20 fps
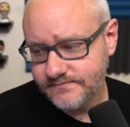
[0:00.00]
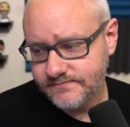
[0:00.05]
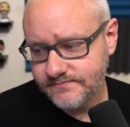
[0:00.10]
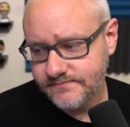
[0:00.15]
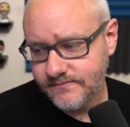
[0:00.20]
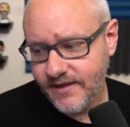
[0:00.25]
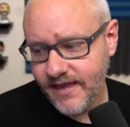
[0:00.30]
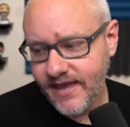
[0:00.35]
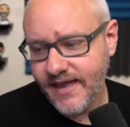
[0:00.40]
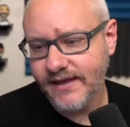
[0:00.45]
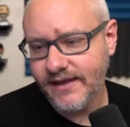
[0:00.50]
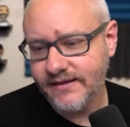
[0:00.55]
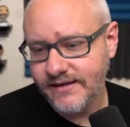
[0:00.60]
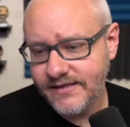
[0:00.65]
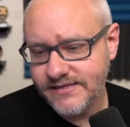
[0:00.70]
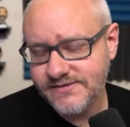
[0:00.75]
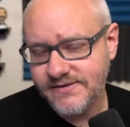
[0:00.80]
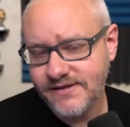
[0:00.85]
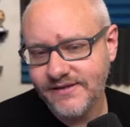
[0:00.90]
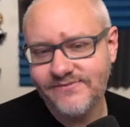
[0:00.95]
yeah,
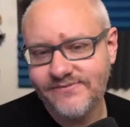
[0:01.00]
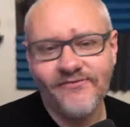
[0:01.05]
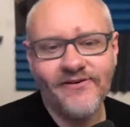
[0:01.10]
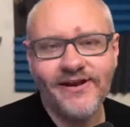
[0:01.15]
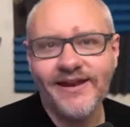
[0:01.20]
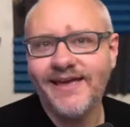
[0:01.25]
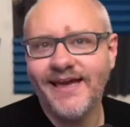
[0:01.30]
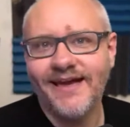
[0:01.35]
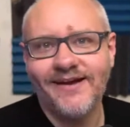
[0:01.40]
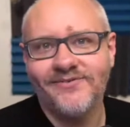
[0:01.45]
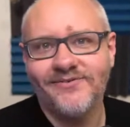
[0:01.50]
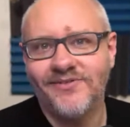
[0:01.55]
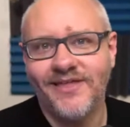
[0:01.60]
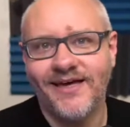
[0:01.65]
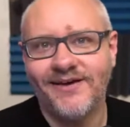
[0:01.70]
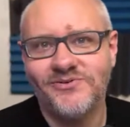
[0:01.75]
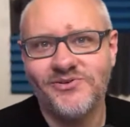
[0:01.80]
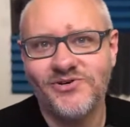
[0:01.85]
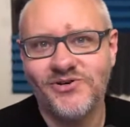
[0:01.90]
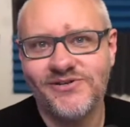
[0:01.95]
it's funny how
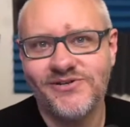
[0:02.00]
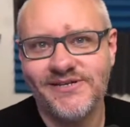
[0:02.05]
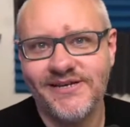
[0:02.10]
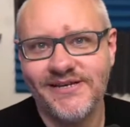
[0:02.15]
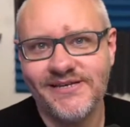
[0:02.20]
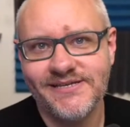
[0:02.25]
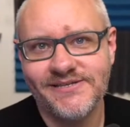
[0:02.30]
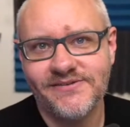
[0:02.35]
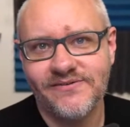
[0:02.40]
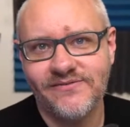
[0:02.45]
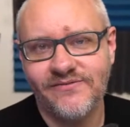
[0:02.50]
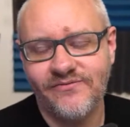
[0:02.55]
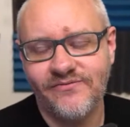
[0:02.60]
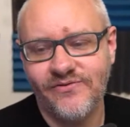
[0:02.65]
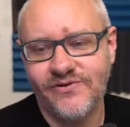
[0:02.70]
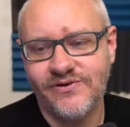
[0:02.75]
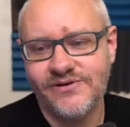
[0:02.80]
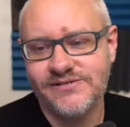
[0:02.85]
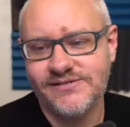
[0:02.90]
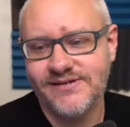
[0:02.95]
church is
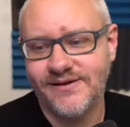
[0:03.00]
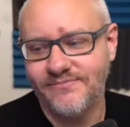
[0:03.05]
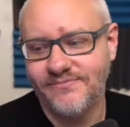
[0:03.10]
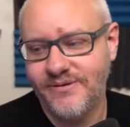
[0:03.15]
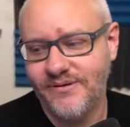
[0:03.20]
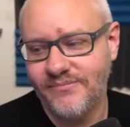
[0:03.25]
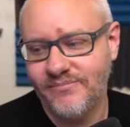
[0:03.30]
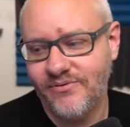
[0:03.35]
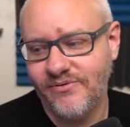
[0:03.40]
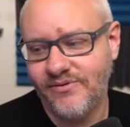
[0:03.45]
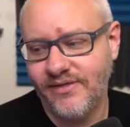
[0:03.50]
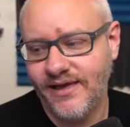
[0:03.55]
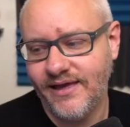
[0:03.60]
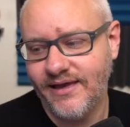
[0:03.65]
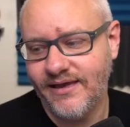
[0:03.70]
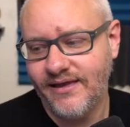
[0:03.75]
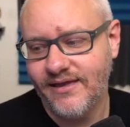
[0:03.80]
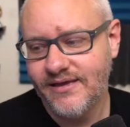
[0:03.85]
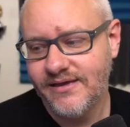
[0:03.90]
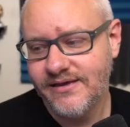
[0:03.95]
for some people.
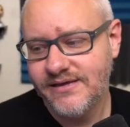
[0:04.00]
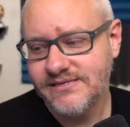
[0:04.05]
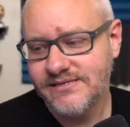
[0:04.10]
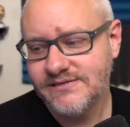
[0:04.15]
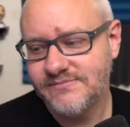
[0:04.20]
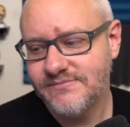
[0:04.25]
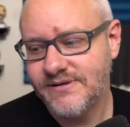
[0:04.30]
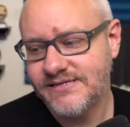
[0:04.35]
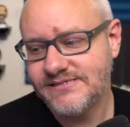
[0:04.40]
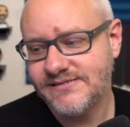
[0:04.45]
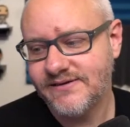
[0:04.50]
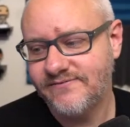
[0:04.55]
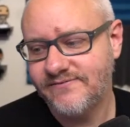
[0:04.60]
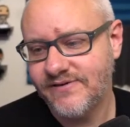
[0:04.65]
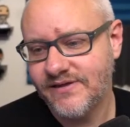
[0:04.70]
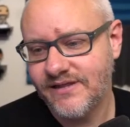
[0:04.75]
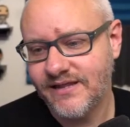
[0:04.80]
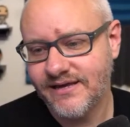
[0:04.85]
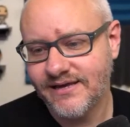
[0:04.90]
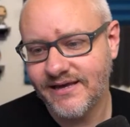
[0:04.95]
Like some days I
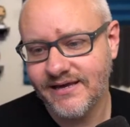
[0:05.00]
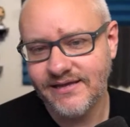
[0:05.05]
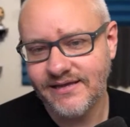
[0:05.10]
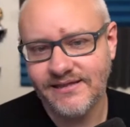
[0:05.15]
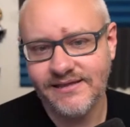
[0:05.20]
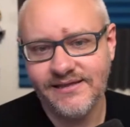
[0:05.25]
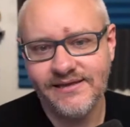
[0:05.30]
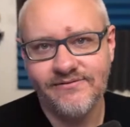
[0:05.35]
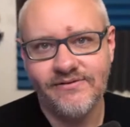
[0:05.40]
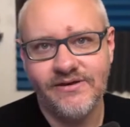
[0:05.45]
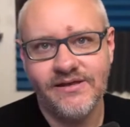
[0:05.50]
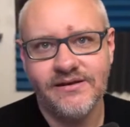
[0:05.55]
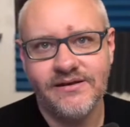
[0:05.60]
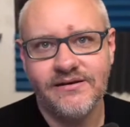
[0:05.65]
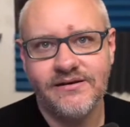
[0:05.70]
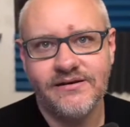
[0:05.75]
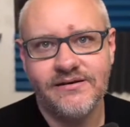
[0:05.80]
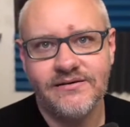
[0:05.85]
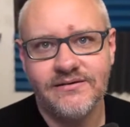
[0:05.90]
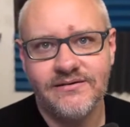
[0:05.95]
feel like I could leave it,
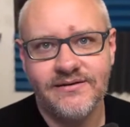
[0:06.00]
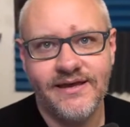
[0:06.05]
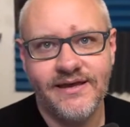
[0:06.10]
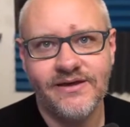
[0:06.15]
take it